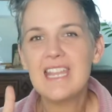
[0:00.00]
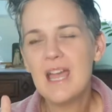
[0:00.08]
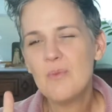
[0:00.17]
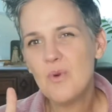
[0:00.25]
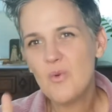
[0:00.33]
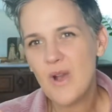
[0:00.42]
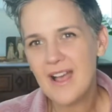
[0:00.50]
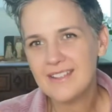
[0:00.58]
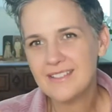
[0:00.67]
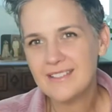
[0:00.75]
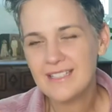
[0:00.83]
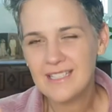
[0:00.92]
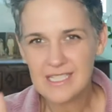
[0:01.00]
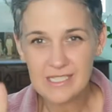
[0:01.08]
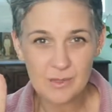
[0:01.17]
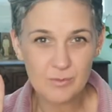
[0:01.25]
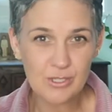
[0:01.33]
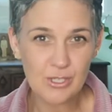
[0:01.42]
Number one
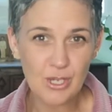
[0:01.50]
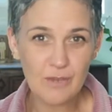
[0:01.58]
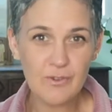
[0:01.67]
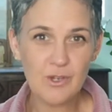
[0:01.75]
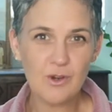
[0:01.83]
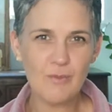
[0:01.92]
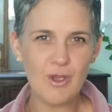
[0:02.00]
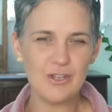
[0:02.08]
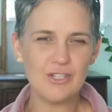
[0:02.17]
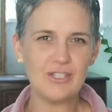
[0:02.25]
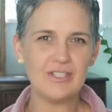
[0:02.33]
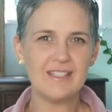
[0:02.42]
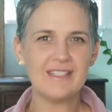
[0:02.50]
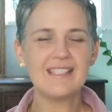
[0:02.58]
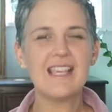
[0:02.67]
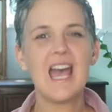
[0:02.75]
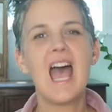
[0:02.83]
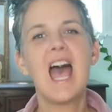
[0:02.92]
is observe your emotions.